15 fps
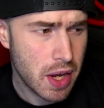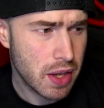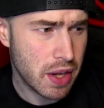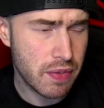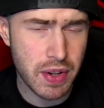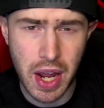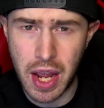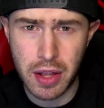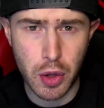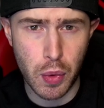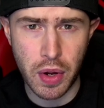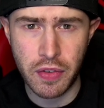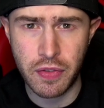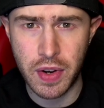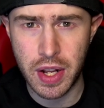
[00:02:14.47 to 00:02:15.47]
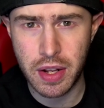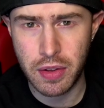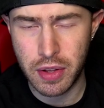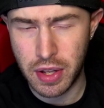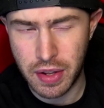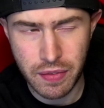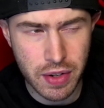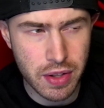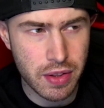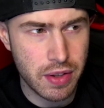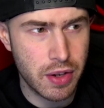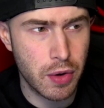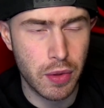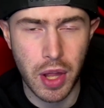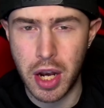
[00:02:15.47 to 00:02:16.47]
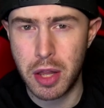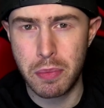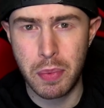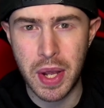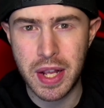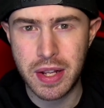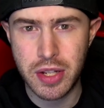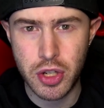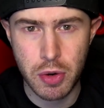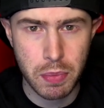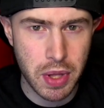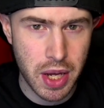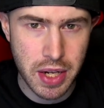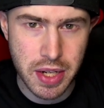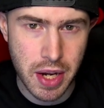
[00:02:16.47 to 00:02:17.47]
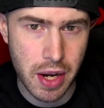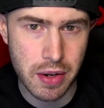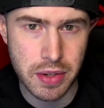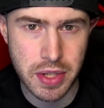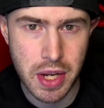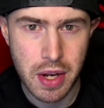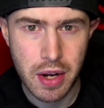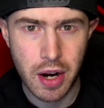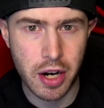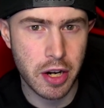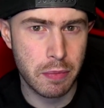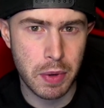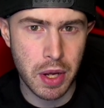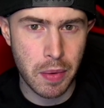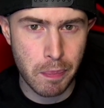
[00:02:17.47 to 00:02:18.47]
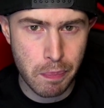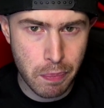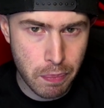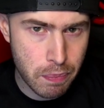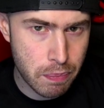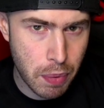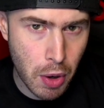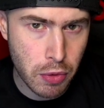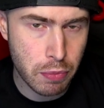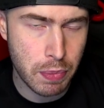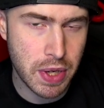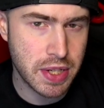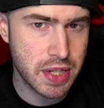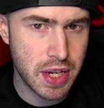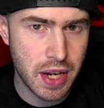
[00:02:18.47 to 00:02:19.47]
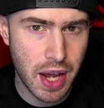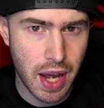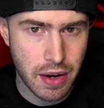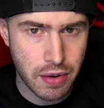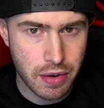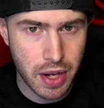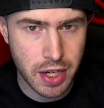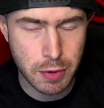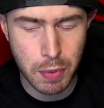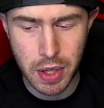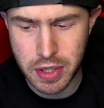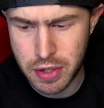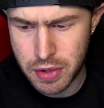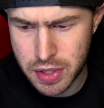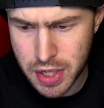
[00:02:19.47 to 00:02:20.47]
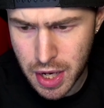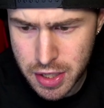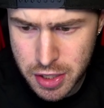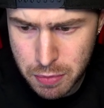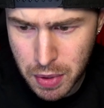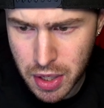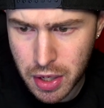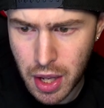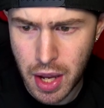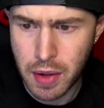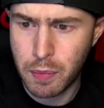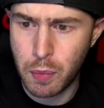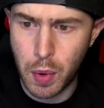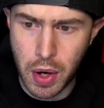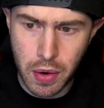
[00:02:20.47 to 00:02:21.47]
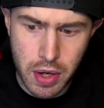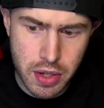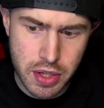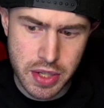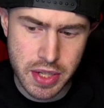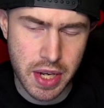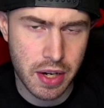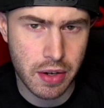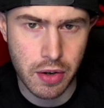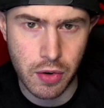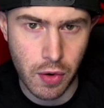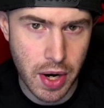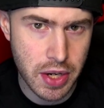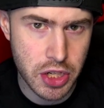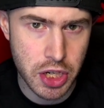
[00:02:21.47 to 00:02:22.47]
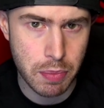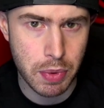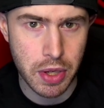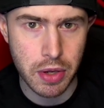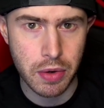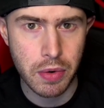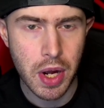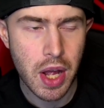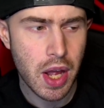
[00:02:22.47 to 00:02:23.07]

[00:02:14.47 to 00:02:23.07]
Even Halo Infinite, even, you know, a lot of the big AAA titles are going to be on both PC and on Xbox Series X. I'm like, hey, why don't I just get a great GPU?